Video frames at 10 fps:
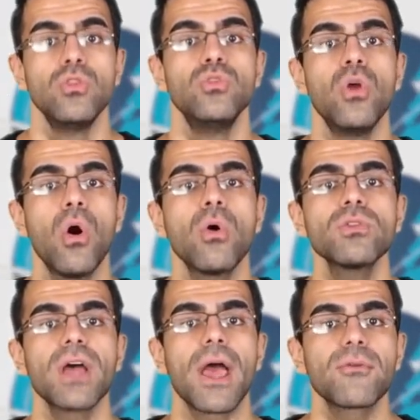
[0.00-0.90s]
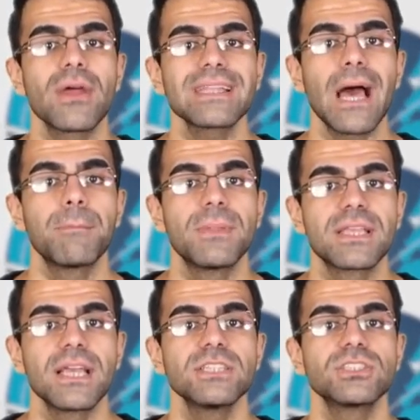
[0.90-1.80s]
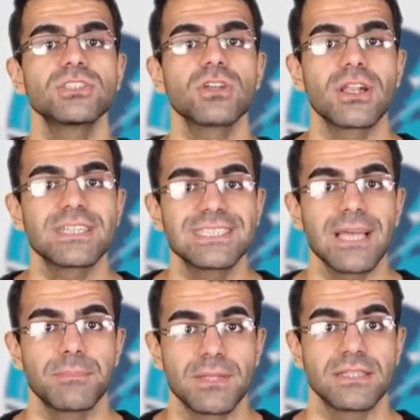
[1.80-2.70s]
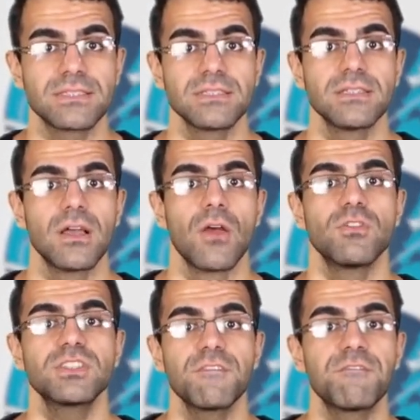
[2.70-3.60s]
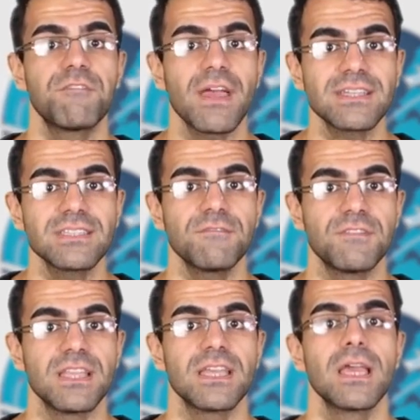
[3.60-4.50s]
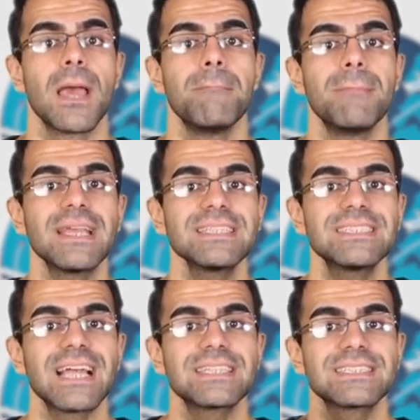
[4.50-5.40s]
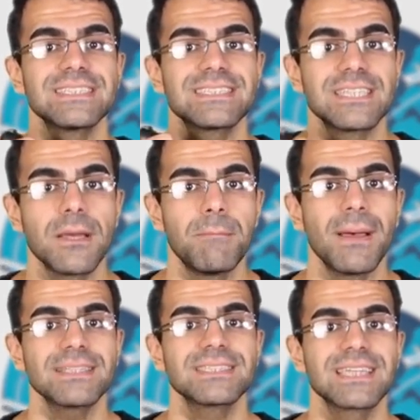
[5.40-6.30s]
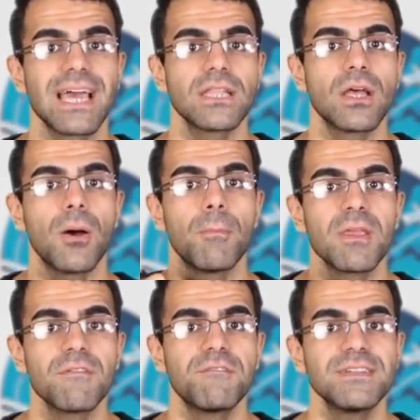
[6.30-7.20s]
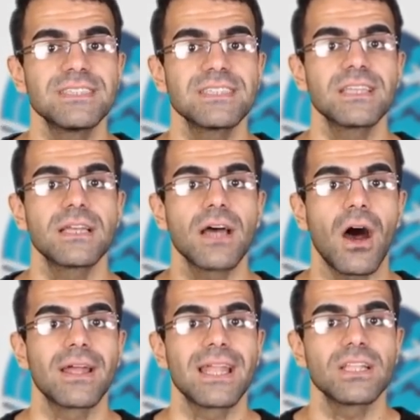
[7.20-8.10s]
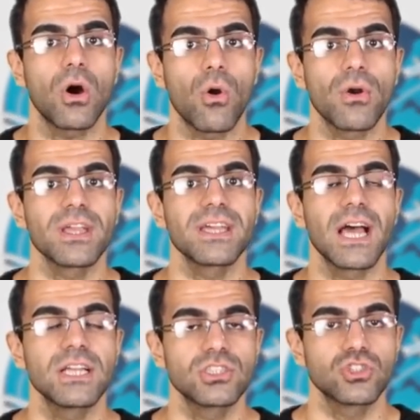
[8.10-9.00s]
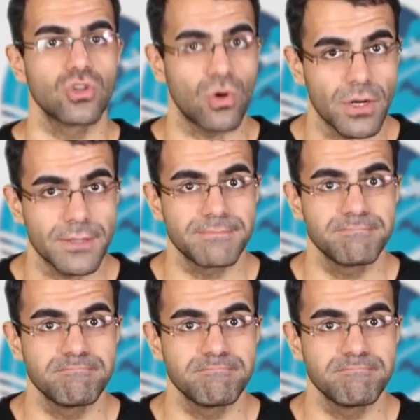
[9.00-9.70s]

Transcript: No direct applications are accepted, which effectively means that the Tibet can be visited on an organized tour.